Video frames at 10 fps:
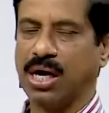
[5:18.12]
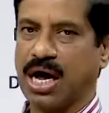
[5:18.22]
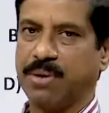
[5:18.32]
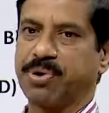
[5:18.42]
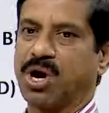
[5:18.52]

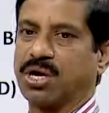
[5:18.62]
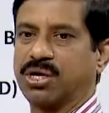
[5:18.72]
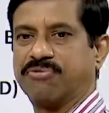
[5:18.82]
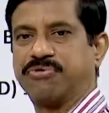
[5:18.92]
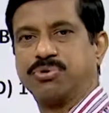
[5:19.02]
and product
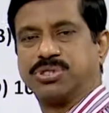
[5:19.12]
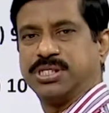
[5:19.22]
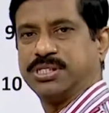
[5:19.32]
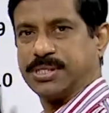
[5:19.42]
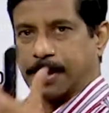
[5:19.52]
of roots
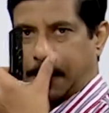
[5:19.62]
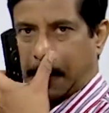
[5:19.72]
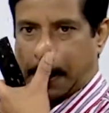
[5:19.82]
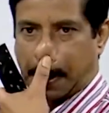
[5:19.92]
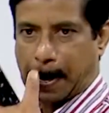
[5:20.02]
is
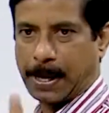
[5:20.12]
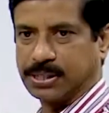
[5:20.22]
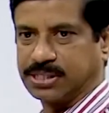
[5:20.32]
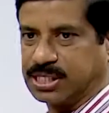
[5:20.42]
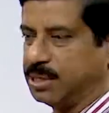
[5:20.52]

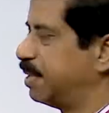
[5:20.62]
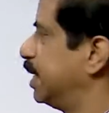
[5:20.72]
c by